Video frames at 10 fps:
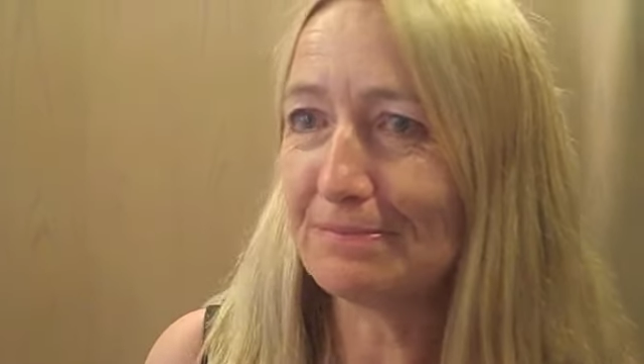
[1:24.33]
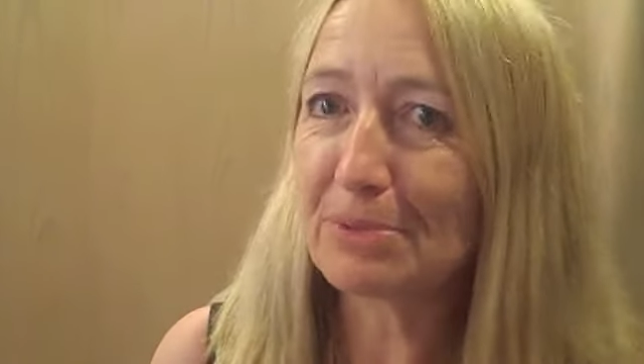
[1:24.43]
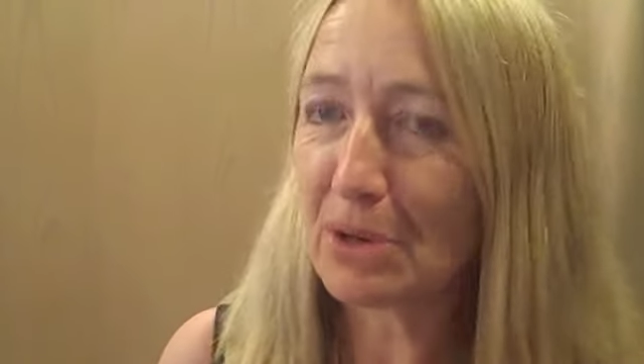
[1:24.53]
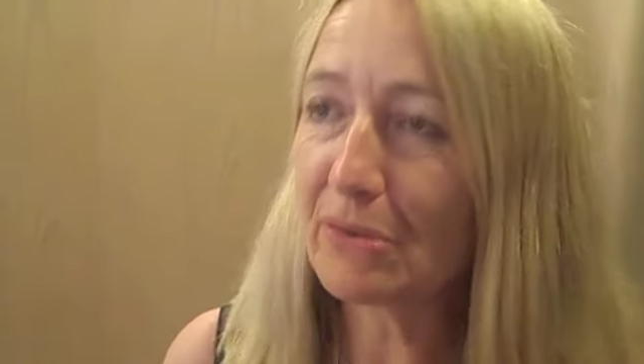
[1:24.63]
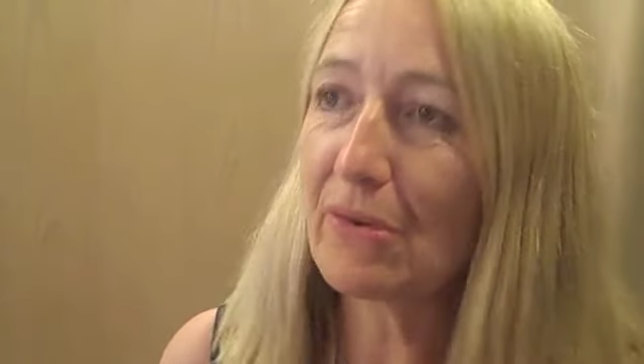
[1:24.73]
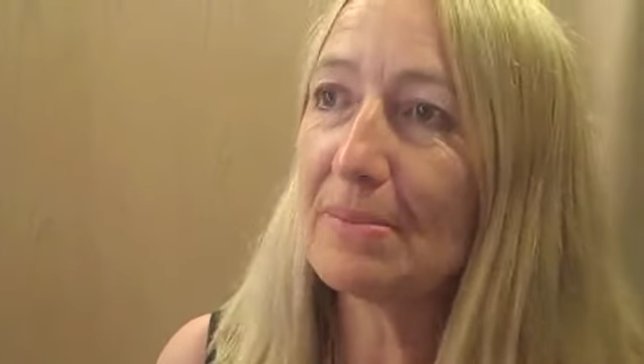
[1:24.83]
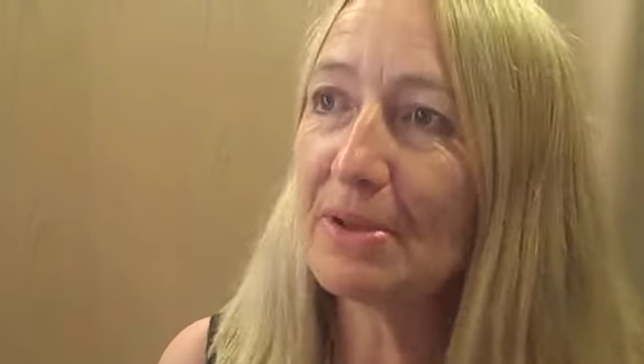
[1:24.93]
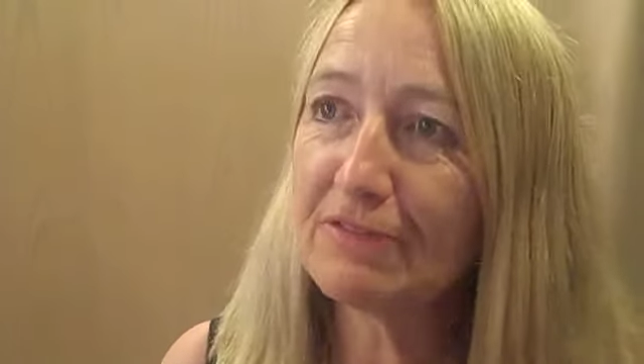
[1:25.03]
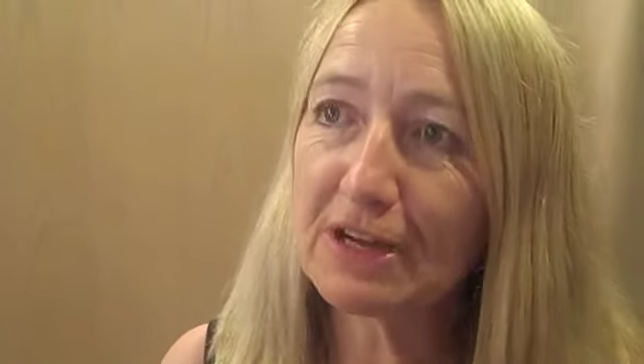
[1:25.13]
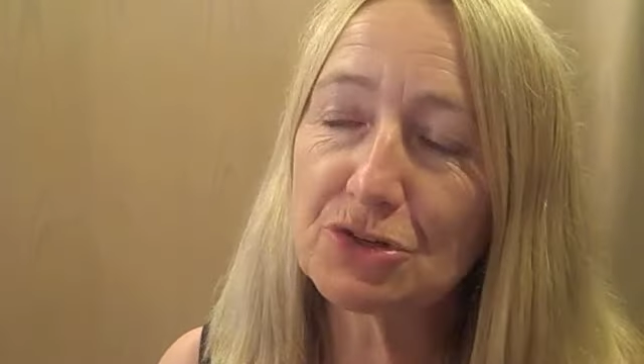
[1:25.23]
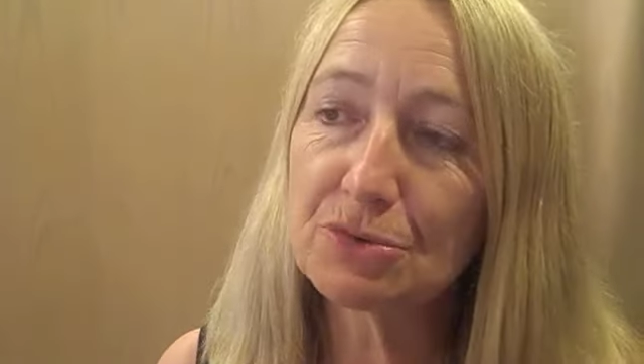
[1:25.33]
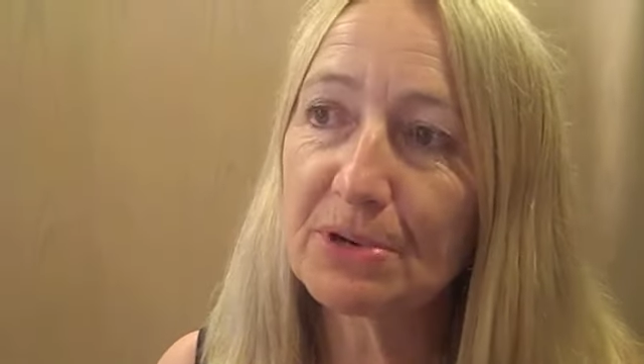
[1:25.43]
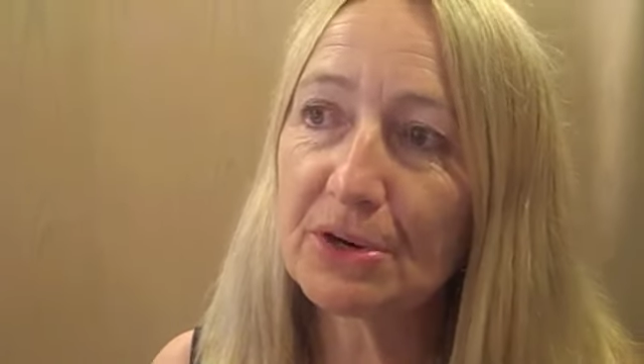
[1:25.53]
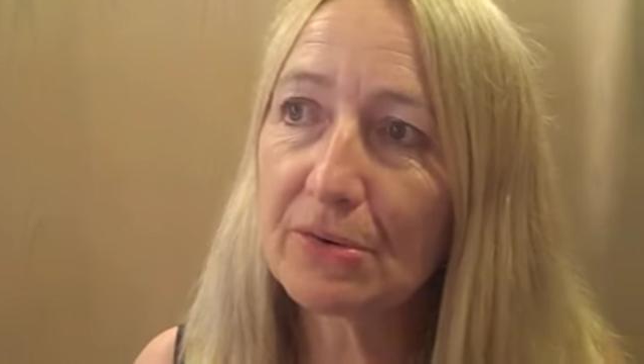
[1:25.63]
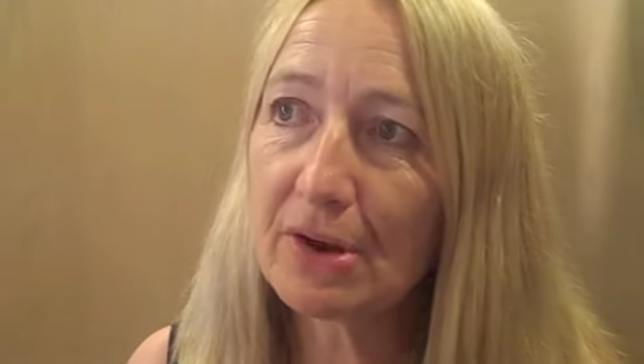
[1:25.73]
programming, factual
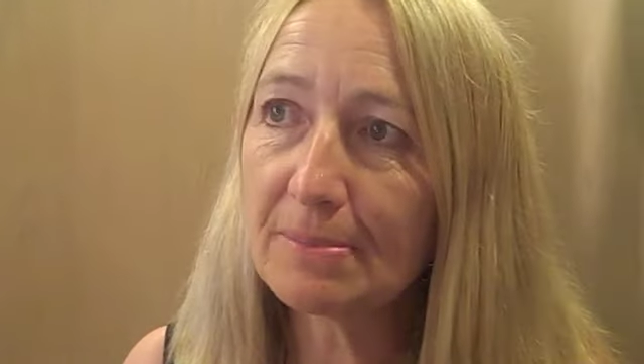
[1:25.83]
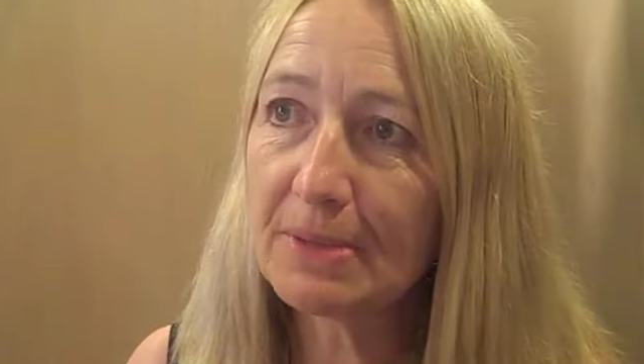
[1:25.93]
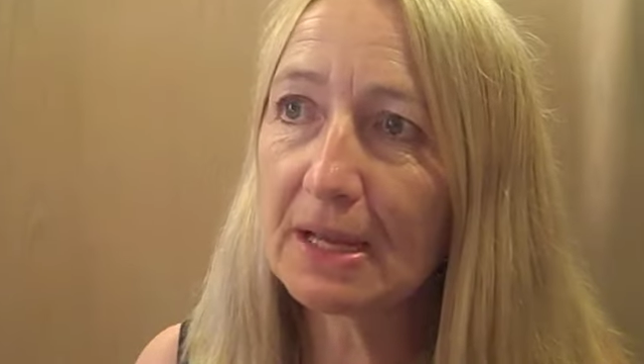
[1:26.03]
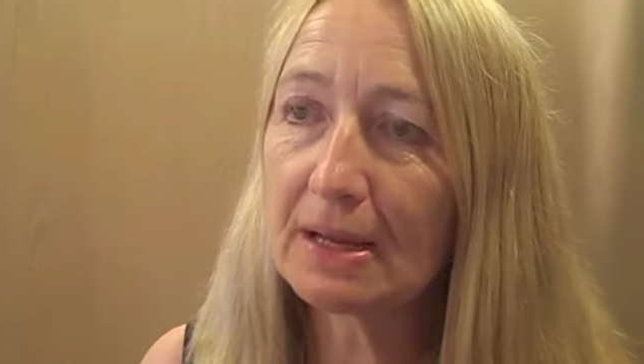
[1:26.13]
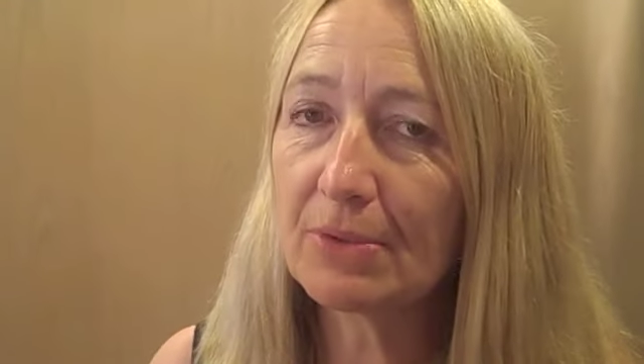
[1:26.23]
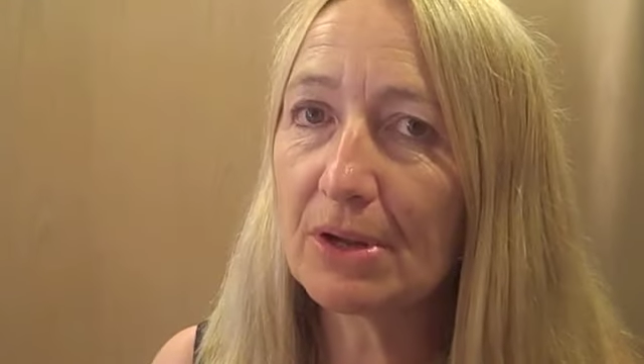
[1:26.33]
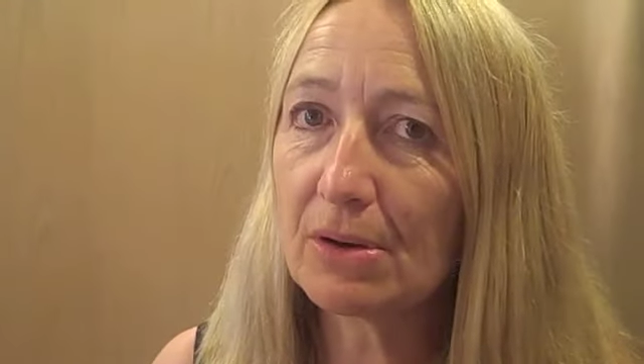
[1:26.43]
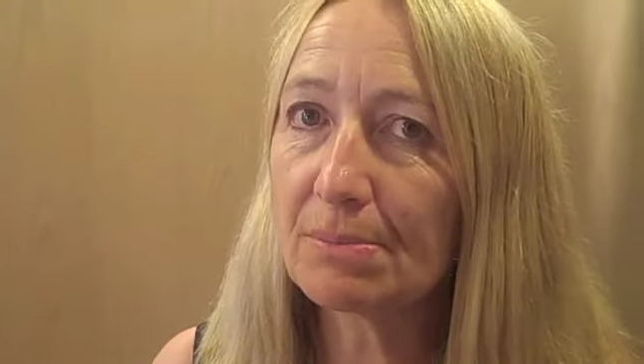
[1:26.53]
programming, and we got